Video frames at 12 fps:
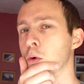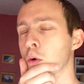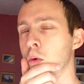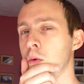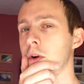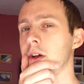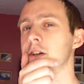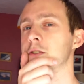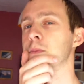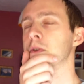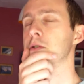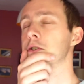all
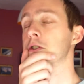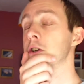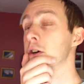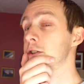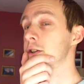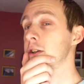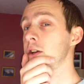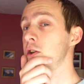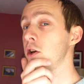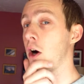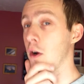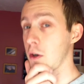is most certainly
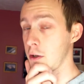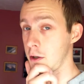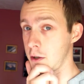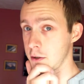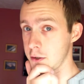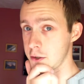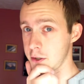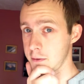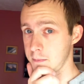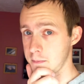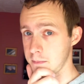not lost.